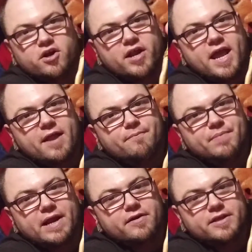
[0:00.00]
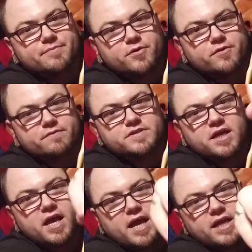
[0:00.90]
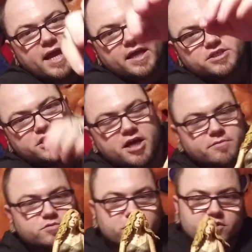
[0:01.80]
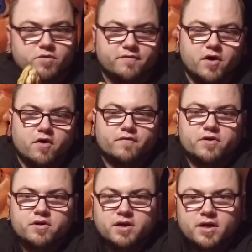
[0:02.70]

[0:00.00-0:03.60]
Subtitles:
Her head barely moves. And she comes with a revolver.